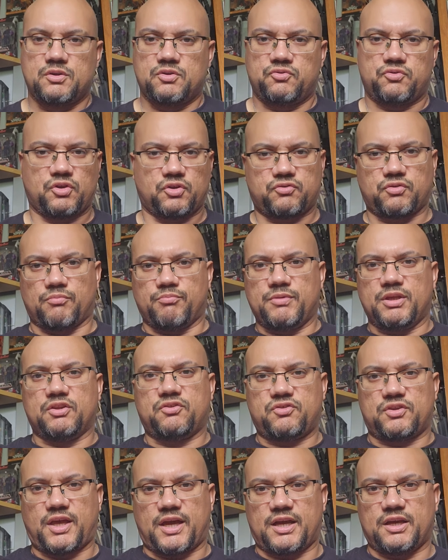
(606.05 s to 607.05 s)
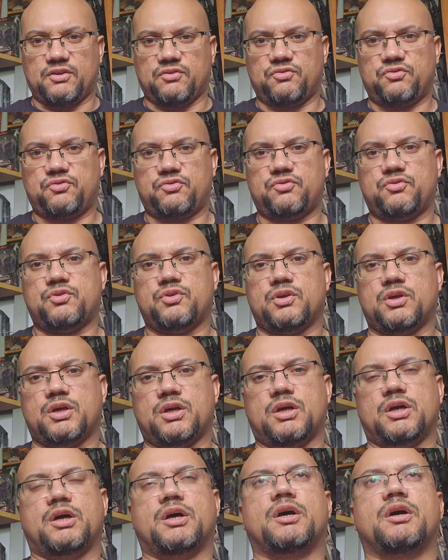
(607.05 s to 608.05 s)
So it's a mid-size.
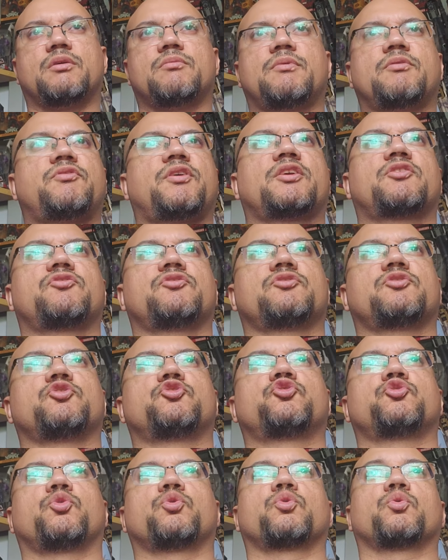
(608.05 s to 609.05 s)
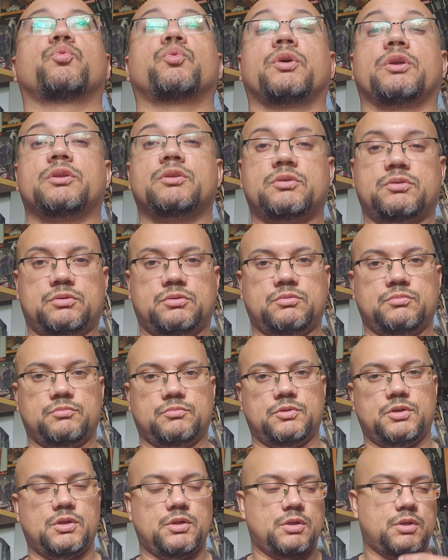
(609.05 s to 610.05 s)
That's actually the shorter one.
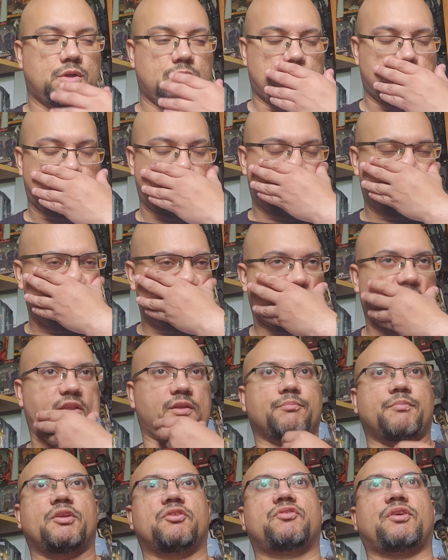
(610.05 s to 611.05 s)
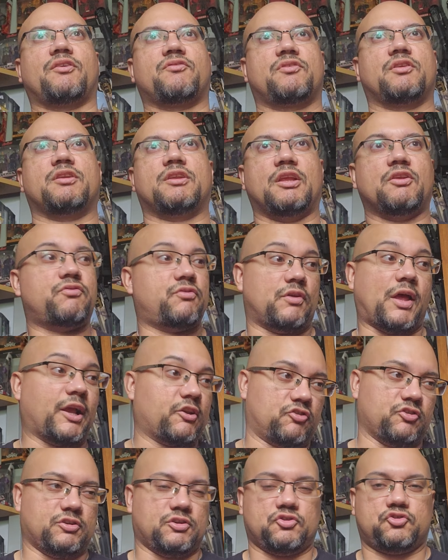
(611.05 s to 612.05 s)
Not the mid-size. This is
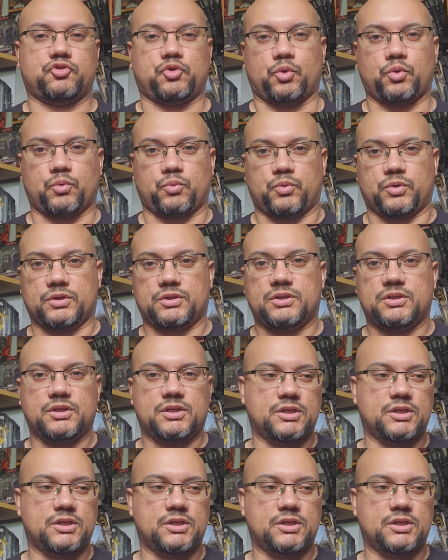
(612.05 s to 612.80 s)
actually the shorter one.